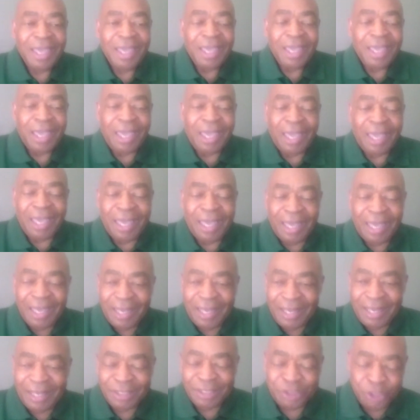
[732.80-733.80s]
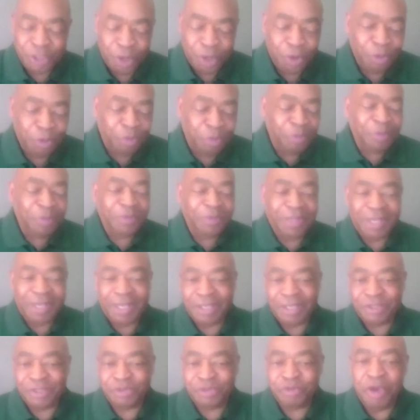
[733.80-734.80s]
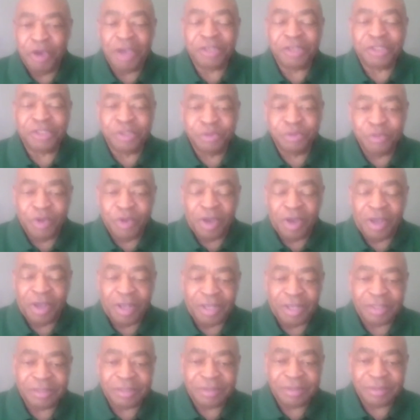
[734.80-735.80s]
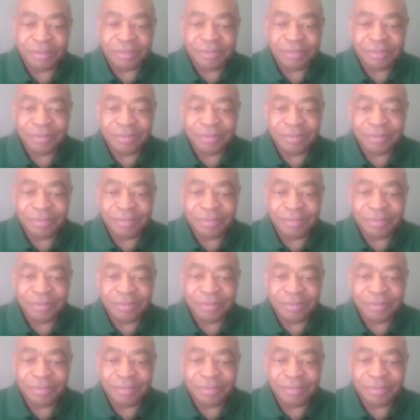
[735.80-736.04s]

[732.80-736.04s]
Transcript: And so the instruction was,